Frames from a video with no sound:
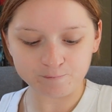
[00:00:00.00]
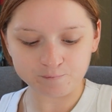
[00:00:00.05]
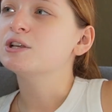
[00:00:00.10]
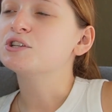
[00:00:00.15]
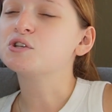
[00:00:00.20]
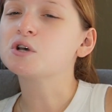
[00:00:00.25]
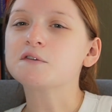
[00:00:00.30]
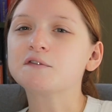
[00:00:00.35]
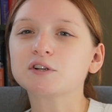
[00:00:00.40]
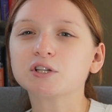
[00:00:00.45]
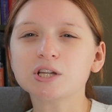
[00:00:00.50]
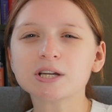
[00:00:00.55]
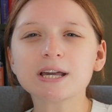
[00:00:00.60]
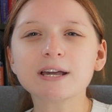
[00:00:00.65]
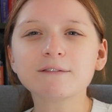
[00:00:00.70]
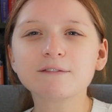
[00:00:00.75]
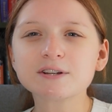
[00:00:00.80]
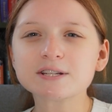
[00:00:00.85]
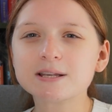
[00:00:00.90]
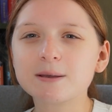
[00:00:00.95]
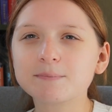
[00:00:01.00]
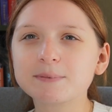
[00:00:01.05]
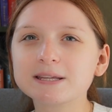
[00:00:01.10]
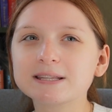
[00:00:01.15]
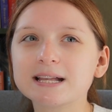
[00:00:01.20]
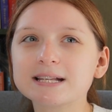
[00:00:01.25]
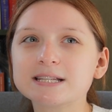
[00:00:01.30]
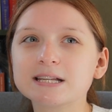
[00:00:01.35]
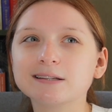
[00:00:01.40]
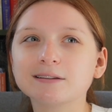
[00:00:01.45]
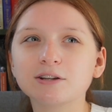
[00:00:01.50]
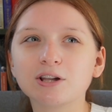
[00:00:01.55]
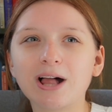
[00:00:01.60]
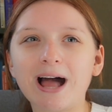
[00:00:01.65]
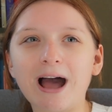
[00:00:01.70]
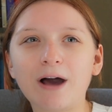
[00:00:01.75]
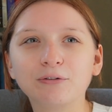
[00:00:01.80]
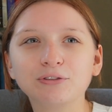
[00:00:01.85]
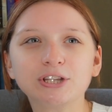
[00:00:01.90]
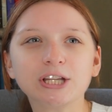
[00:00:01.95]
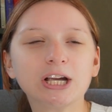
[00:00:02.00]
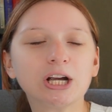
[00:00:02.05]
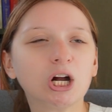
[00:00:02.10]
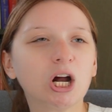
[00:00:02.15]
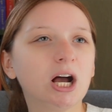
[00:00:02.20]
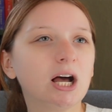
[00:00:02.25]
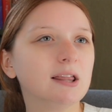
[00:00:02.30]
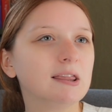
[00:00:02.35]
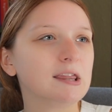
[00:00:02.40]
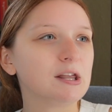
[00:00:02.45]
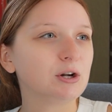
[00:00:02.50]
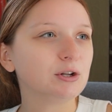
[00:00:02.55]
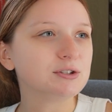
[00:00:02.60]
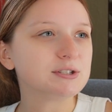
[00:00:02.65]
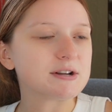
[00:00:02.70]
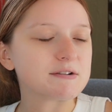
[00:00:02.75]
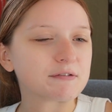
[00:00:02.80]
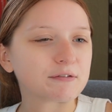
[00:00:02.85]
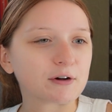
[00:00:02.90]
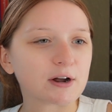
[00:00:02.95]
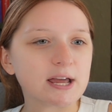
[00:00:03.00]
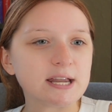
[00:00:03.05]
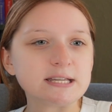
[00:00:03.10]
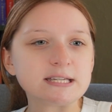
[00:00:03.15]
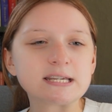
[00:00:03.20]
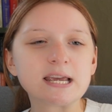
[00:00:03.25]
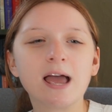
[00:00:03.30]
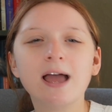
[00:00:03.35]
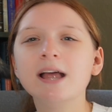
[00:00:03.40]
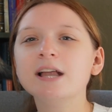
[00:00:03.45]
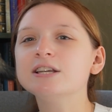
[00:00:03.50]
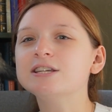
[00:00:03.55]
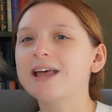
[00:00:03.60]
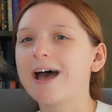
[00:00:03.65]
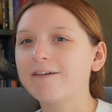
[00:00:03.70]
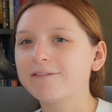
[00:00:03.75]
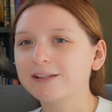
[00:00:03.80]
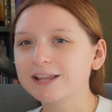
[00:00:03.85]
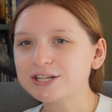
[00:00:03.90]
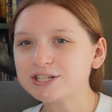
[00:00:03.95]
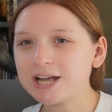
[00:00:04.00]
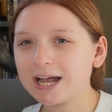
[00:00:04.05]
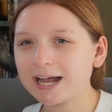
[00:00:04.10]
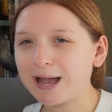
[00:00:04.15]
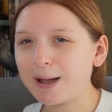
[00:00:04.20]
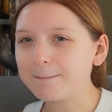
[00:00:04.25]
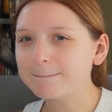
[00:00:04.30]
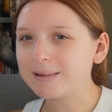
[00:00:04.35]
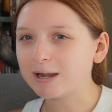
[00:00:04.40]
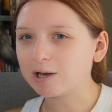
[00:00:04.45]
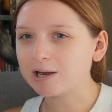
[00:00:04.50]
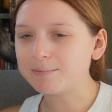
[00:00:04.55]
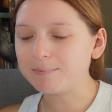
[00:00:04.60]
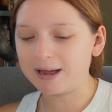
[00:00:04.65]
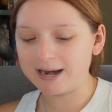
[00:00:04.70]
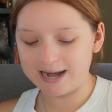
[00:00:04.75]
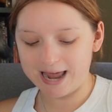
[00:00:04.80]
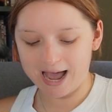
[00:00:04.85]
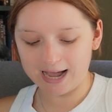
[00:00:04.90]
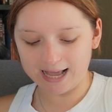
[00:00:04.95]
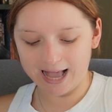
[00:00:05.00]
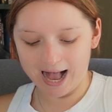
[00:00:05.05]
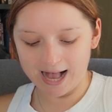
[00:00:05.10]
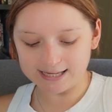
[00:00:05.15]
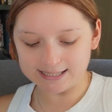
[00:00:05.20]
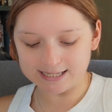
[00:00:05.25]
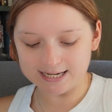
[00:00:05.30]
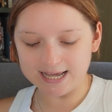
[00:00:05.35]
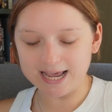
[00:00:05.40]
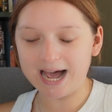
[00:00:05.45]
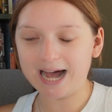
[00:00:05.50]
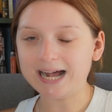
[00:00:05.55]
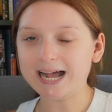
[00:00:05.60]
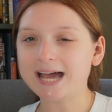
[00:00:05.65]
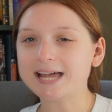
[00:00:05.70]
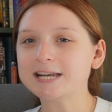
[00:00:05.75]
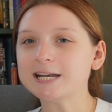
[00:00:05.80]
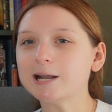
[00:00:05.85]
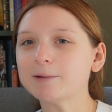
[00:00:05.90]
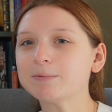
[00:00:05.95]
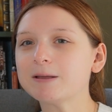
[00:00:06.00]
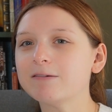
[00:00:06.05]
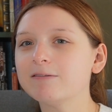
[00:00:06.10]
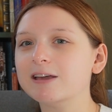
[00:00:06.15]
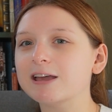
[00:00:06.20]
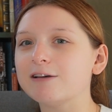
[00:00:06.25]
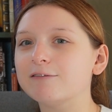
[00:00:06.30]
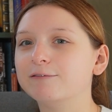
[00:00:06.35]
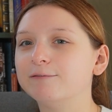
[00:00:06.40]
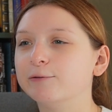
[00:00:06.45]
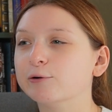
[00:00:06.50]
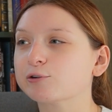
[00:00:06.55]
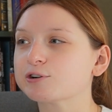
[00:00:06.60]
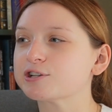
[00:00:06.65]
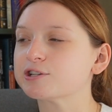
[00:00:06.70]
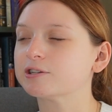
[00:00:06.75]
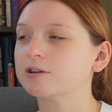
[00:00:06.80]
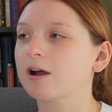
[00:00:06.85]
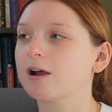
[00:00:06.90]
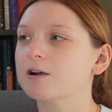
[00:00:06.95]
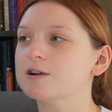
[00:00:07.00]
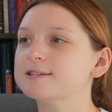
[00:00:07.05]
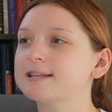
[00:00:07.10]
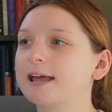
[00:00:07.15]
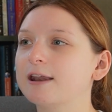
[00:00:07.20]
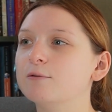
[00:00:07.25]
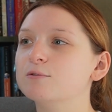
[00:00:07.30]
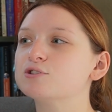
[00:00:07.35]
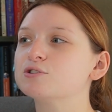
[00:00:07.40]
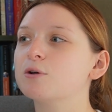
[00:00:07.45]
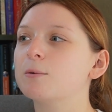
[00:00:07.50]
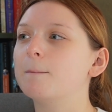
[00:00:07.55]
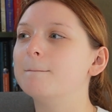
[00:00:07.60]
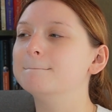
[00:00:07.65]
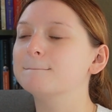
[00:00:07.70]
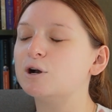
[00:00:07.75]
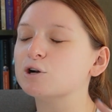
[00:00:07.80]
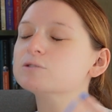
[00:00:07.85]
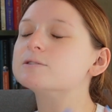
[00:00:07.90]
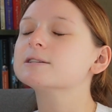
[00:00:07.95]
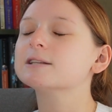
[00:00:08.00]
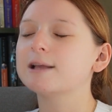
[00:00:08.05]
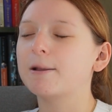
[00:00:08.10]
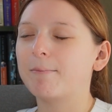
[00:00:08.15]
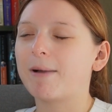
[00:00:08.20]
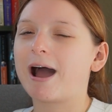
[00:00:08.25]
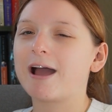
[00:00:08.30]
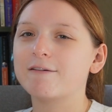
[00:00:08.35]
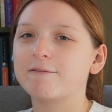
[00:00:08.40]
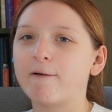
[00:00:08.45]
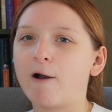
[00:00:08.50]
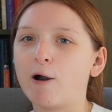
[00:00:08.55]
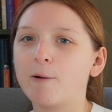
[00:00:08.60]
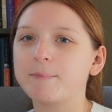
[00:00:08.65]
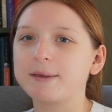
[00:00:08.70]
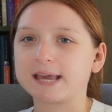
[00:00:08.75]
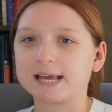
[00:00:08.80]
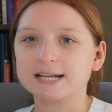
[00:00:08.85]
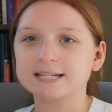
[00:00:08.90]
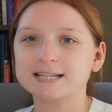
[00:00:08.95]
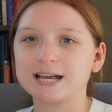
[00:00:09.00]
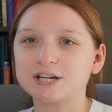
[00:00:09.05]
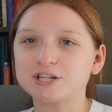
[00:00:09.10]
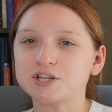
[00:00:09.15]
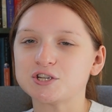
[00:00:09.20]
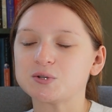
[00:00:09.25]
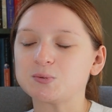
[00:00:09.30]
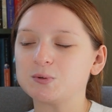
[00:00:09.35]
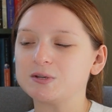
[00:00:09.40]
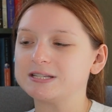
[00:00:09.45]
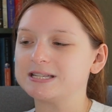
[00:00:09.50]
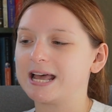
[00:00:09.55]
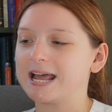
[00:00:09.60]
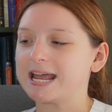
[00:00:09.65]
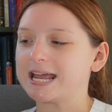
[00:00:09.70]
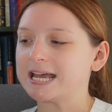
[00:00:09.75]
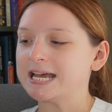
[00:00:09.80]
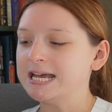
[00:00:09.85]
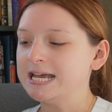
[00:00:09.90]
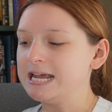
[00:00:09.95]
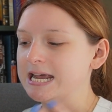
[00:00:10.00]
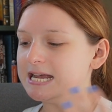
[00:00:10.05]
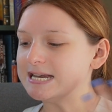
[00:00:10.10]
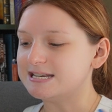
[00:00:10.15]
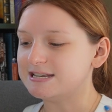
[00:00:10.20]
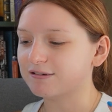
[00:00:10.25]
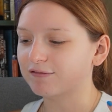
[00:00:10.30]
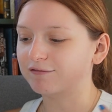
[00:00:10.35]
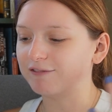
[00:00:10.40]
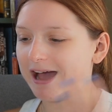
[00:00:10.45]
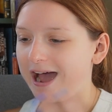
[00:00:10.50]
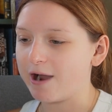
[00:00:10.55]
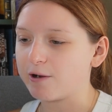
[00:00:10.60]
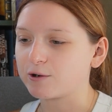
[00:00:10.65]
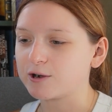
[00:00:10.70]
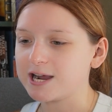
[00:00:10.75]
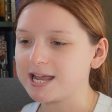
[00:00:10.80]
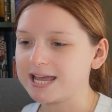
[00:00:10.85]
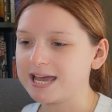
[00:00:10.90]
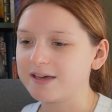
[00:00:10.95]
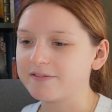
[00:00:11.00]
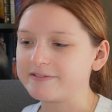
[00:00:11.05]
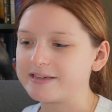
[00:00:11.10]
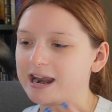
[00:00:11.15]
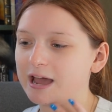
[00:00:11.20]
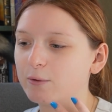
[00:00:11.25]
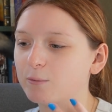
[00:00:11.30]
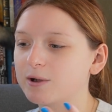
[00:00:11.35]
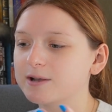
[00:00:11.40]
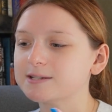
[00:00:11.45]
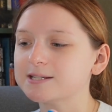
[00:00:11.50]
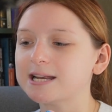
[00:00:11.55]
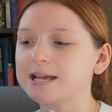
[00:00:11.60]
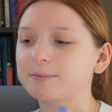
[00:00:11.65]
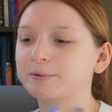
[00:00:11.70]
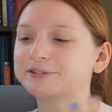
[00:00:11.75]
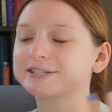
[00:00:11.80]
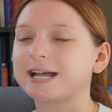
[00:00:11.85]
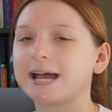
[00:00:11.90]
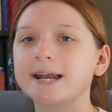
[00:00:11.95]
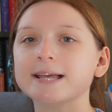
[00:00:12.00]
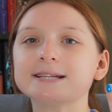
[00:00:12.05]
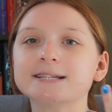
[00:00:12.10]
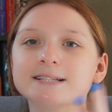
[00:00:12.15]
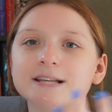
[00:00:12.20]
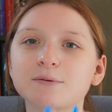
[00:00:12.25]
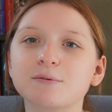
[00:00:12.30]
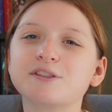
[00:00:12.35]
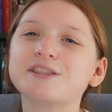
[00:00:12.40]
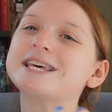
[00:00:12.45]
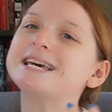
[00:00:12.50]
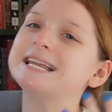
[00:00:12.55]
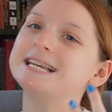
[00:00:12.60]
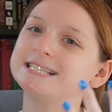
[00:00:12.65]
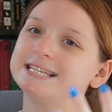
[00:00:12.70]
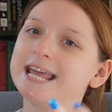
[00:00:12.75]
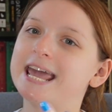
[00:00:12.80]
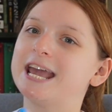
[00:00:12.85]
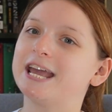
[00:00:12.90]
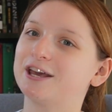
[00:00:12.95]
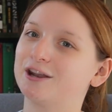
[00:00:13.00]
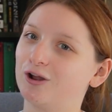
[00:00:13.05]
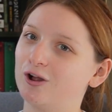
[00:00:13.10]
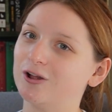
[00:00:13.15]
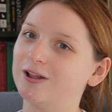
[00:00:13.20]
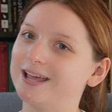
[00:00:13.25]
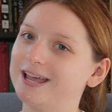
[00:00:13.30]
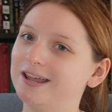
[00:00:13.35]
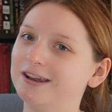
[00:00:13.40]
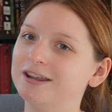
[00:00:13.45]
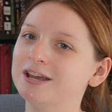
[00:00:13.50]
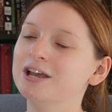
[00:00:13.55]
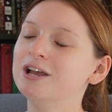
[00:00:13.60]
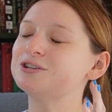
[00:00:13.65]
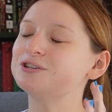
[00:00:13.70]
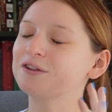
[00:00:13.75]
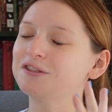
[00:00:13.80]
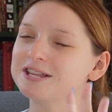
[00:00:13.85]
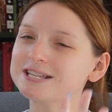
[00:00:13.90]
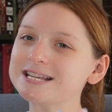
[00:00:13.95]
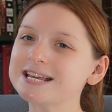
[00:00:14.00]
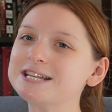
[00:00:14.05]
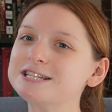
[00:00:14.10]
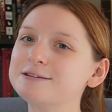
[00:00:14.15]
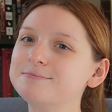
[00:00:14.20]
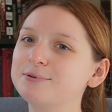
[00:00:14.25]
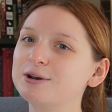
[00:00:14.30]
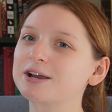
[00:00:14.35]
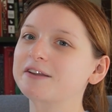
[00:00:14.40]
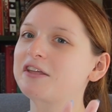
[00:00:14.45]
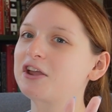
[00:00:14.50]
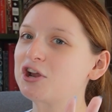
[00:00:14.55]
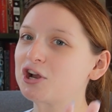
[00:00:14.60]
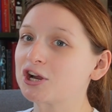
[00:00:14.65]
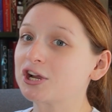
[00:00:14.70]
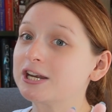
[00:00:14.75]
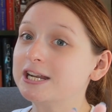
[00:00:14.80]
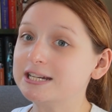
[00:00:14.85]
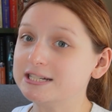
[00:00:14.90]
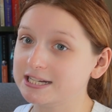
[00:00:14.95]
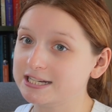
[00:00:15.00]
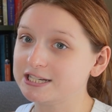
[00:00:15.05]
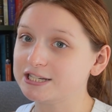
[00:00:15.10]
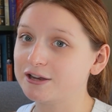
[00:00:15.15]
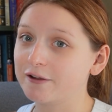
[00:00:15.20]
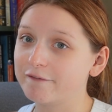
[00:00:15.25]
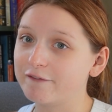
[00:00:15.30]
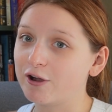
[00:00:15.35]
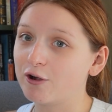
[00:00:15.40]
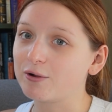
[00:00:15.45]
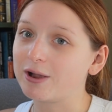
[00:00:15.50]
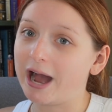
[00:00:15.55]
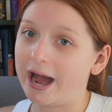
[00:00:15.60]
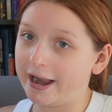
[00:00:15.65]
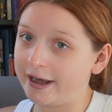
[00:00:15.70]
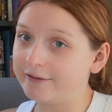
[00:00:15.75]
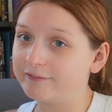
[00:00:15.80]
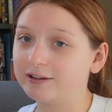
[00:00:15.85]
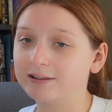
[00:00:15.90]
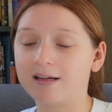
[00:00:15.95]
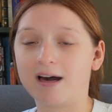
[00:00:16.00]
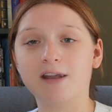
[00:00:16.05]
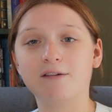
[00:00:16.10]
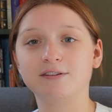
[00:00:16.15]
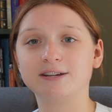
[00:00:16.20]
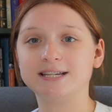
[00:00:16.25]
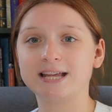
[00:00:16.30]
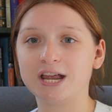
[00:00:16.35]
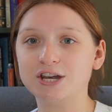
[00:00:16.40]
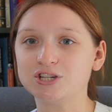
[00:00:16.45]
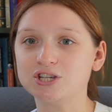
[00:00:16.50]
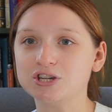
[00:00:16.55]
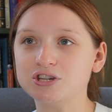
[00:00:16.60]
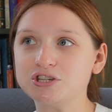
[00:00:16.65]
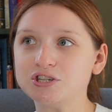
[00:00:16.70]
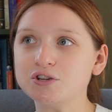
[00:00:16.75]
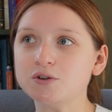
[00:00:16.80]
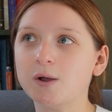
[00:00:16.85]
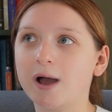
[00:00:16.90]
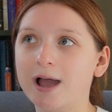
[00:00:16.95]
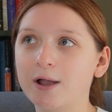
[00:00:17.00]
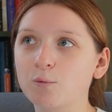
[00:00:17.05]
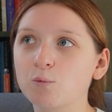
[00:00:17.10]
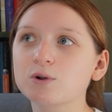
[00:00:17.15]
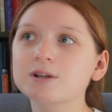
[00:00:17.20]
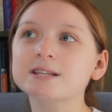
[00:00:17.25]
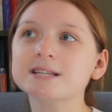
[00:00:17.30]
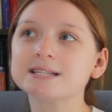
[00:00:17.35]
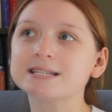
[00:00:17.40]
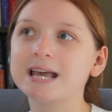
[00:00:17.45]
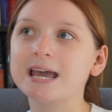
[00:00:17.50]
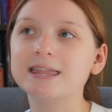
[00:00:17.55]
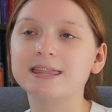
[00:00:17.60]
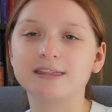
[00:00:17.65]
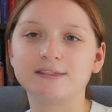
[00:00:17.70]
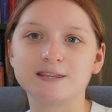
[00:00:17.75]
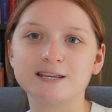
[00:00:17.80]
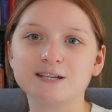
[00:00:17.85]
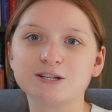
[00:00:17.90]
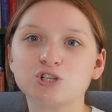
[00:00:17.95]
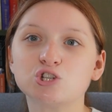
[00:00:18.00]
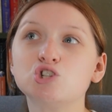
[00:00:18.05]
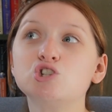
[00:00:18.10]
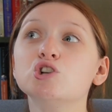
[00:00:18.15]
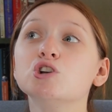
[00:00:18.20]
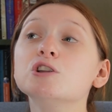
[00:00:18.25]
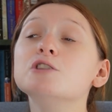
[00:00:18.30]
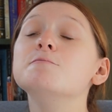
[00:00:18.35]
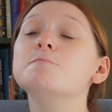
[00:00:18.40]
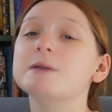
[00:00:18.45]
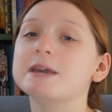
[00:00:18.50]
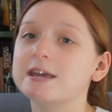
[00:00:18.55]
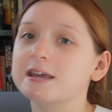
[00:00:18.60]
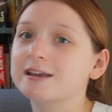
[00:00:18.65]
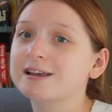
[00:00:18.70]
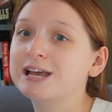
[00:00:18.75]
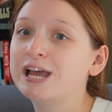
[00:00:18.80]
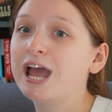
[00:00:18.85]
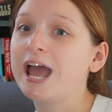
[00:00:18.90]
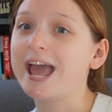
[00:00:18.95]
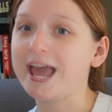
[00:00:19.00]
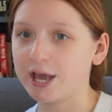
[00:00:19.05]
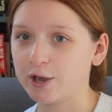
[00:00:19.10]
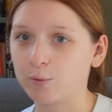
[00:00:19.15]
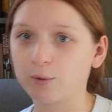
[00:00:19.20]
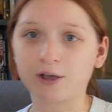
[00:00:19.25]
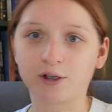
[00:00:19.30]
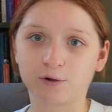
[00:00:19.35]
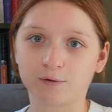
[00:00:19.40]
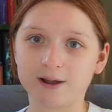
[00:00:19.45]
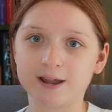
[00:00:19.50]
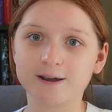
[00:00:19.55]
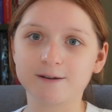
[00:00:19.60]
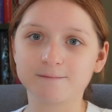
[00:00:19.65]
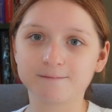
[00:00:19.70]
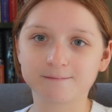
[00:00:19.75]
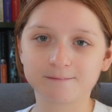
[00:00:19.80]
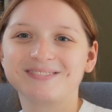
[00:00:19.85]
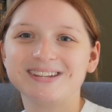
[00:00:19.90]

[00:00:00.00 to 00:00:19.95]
So if you're looking for something that's a little out there, a little different, definitely check out Married by Nat Cassidy. I ended up giving it 4 stars, and it was mostly my fault because I just was like devouring it, that I wasn't able to kind of sit with it and take it all in. So this is a book that you're gonna need to devote kind of a lot of attention to. I wouldn't say that this should be a quick read.